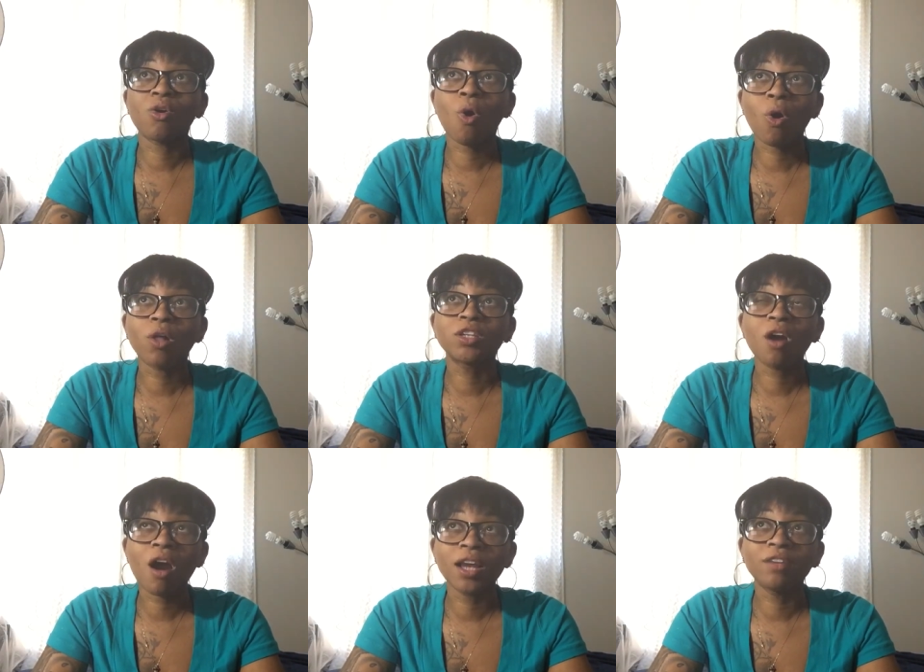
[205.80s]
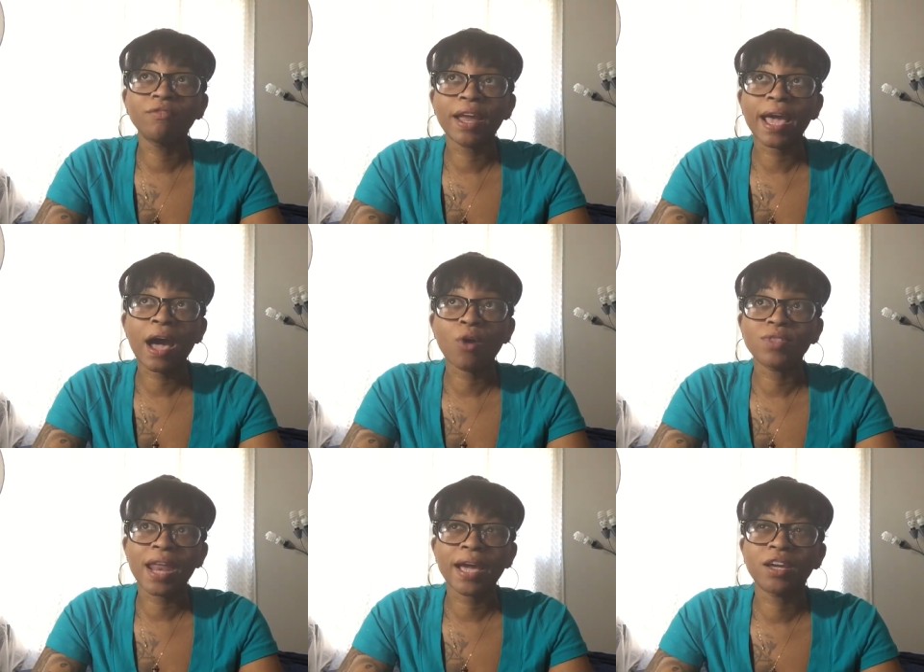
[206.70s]
Karlie Redd
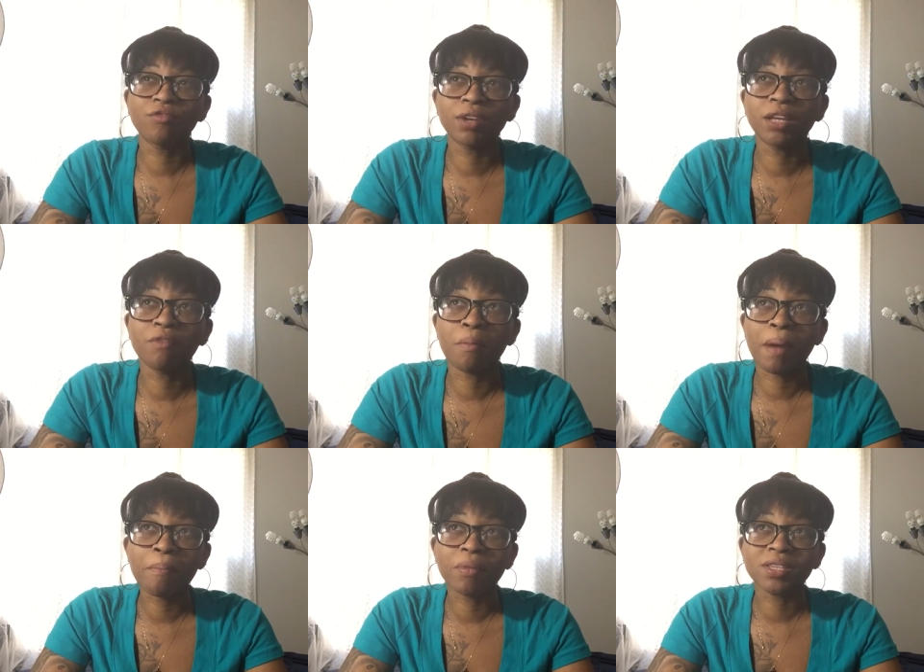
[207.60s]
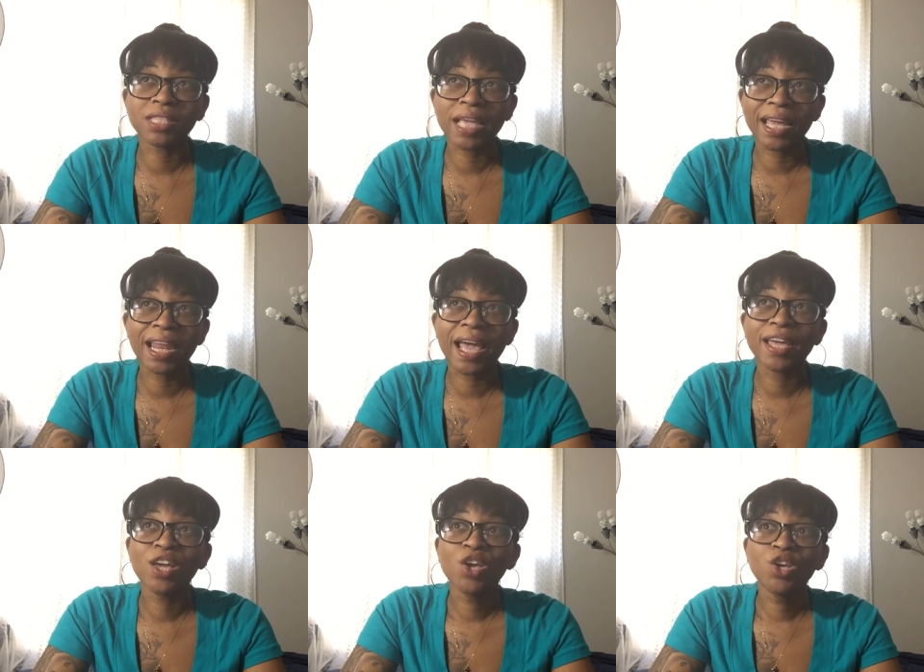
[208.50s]
out that I could really remember, saying
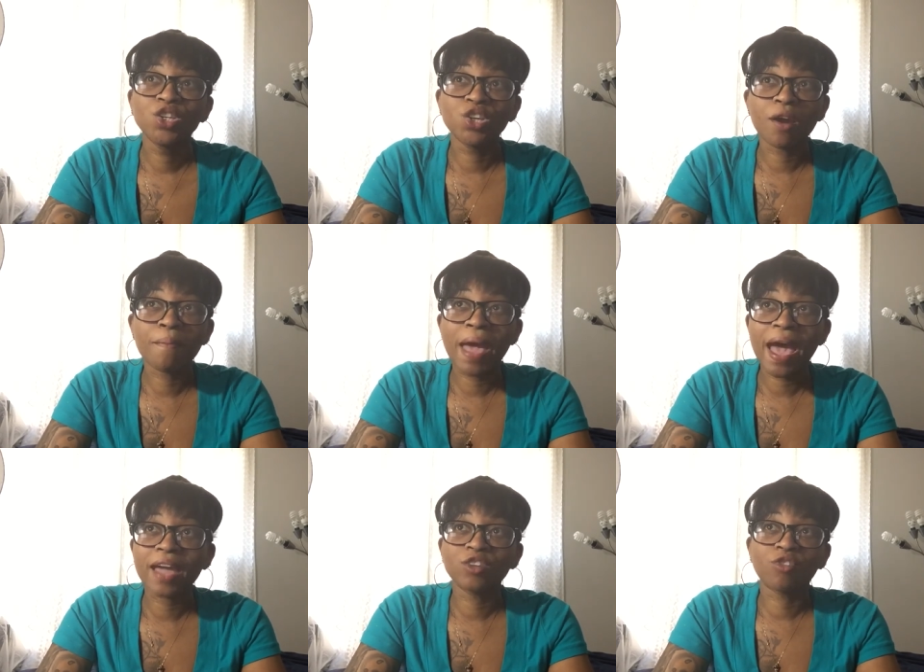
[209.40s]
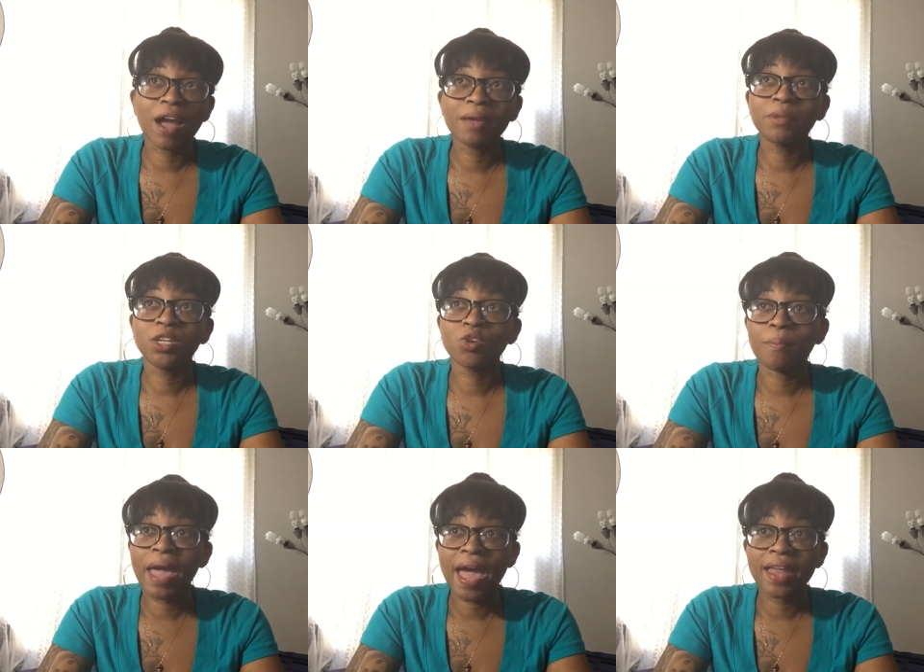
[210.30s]
like, you're mad grimy,
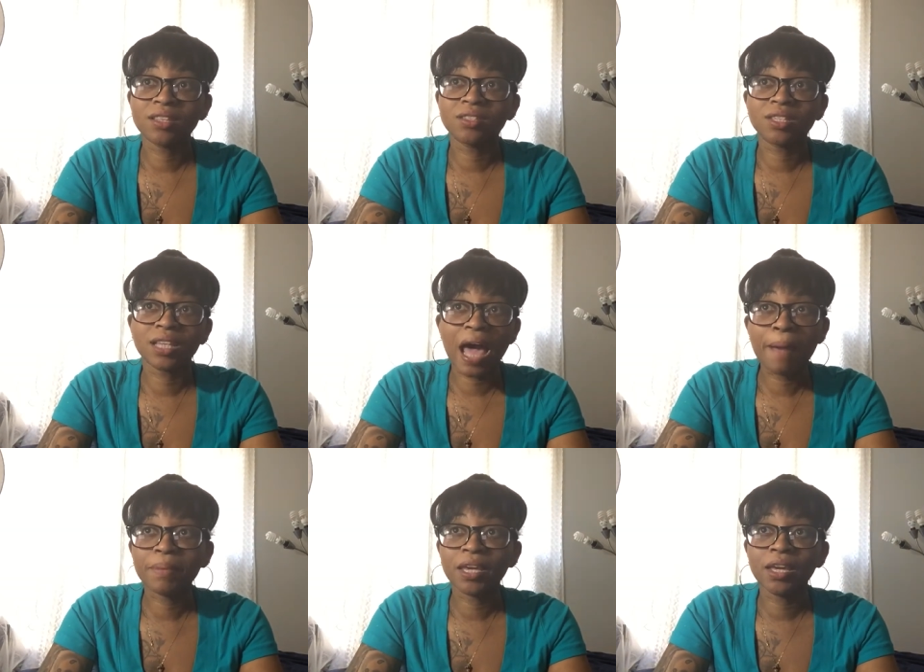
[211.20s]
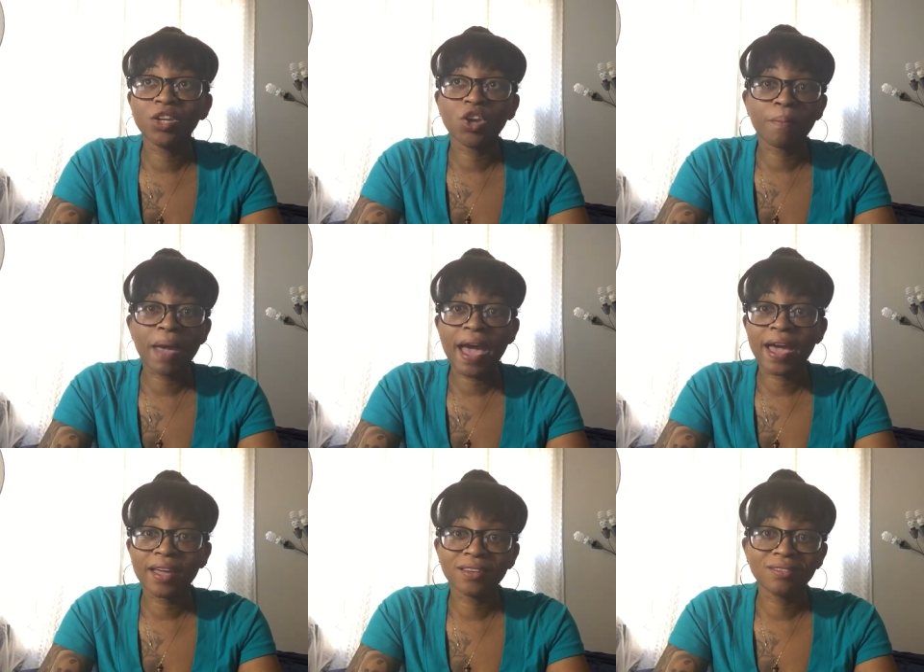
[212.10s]
you're mad sloppy, you're
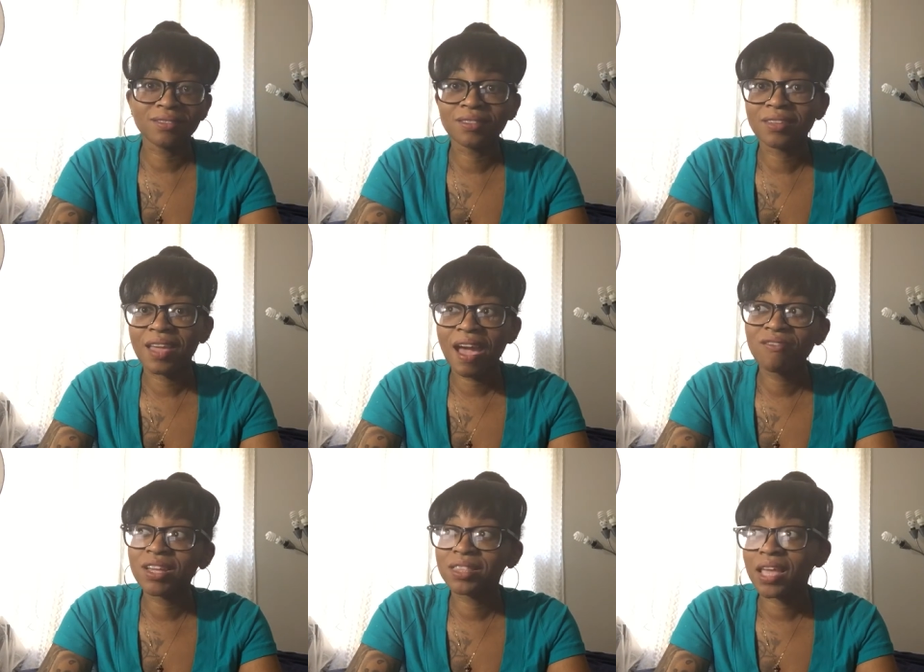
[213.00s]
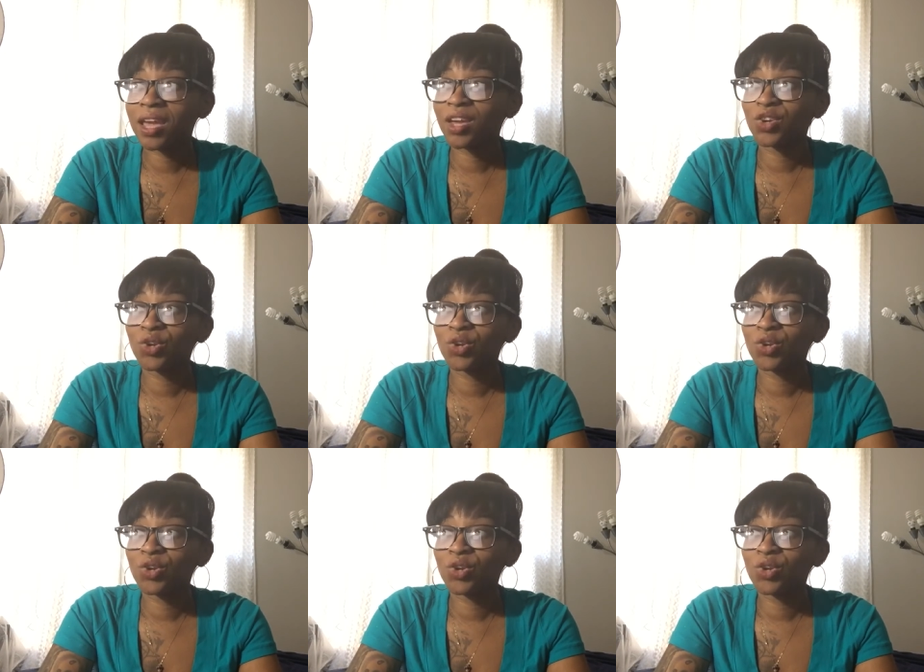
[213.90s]
mad everything.